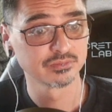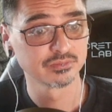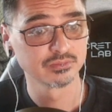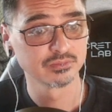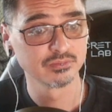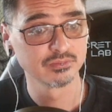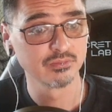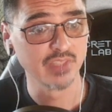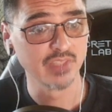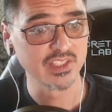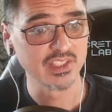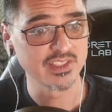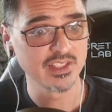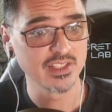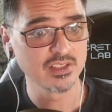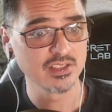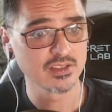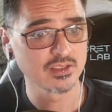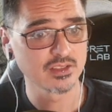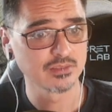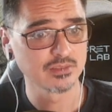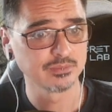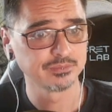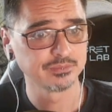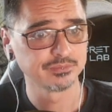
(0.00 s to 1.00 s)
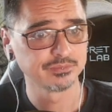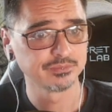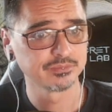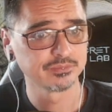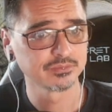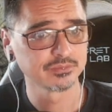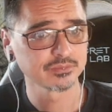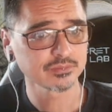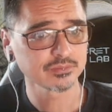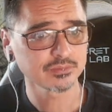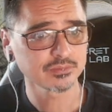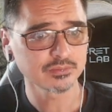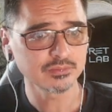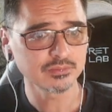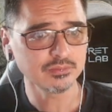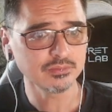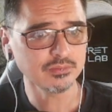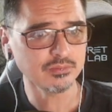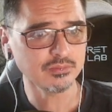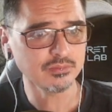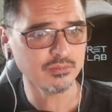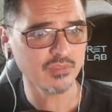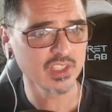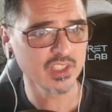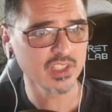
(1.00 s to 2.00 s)
Makes sense?
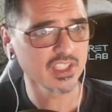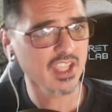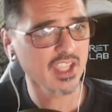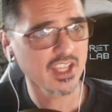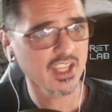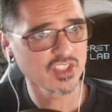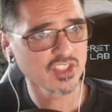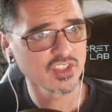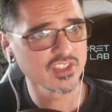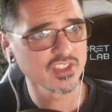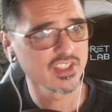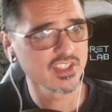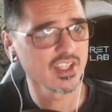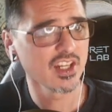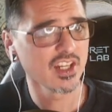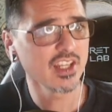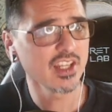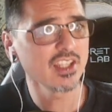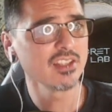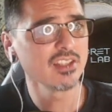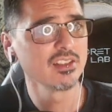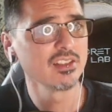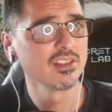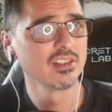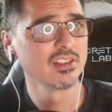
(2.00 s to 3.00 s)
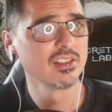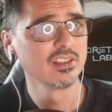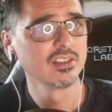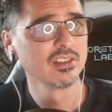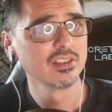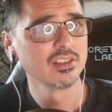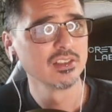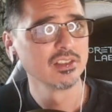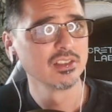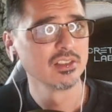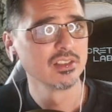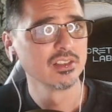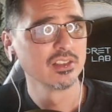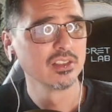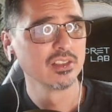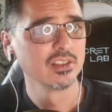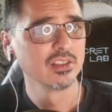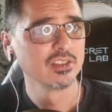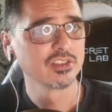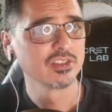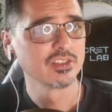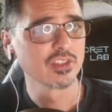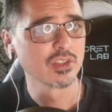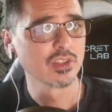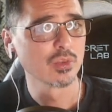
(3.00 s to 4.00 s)
Catches the eye.
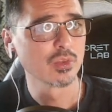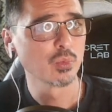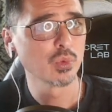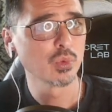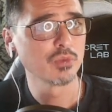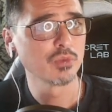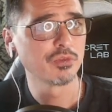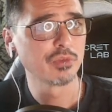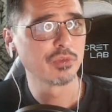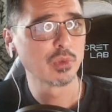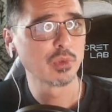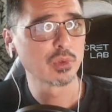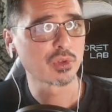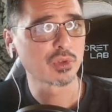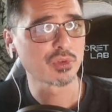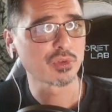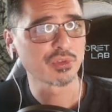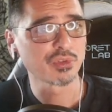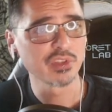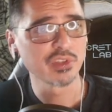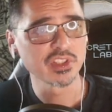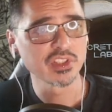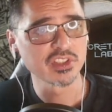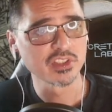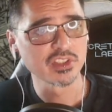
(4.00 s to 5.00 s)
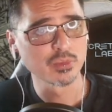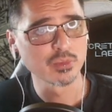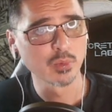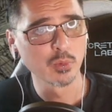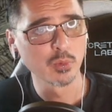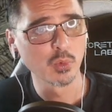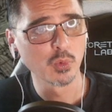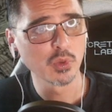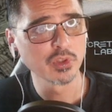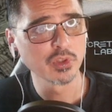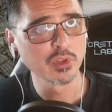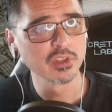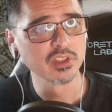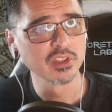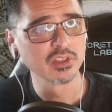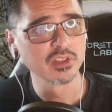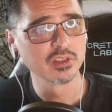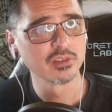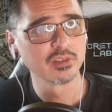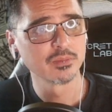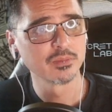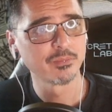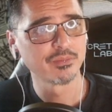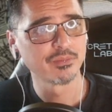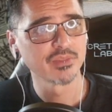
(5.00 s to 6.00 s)
So the wood floor creaks as we walk on it.
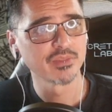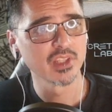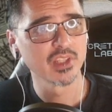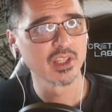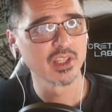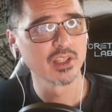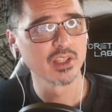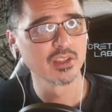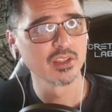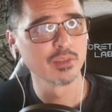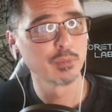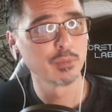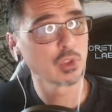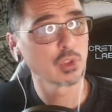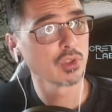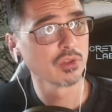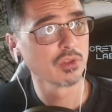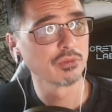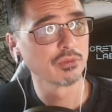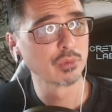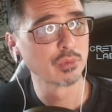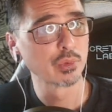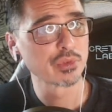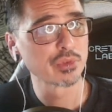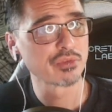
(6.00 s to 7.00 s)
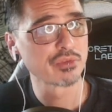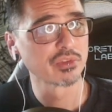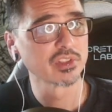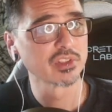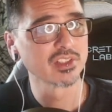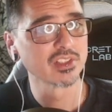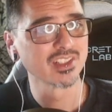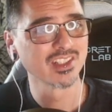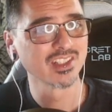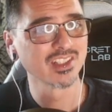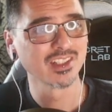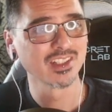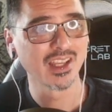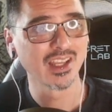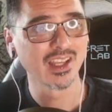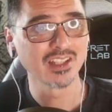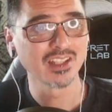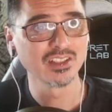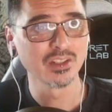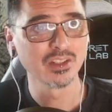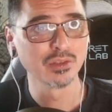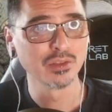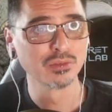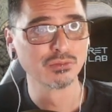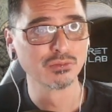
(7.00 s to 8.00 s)
The book on the floor is written in an
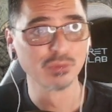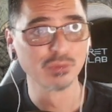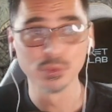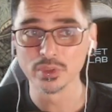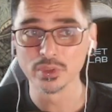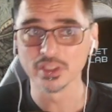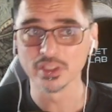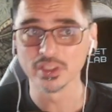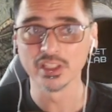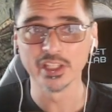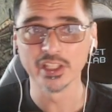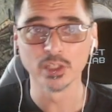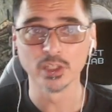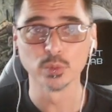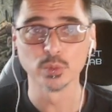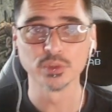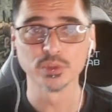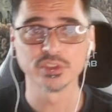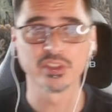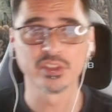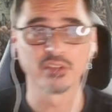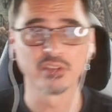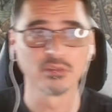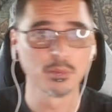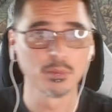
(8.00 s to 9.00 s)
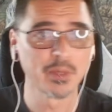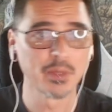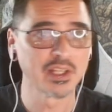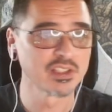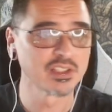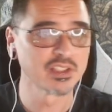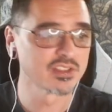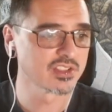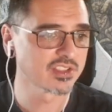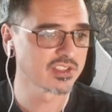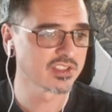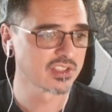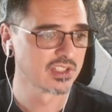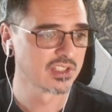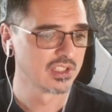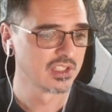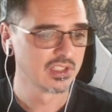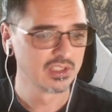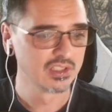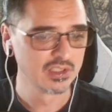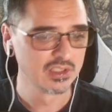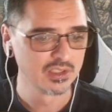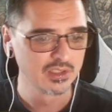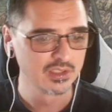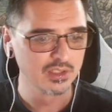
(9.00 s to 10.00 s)
unknown runic language that reminds us
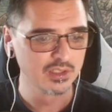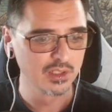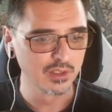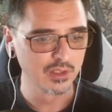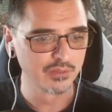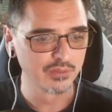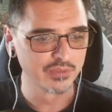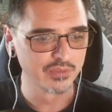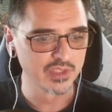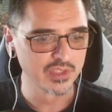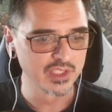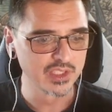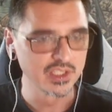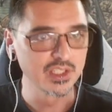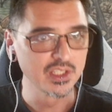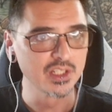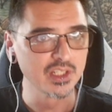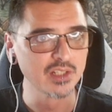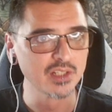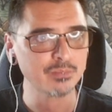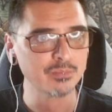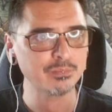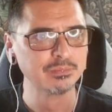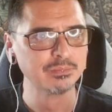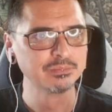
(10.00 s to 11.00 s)
of the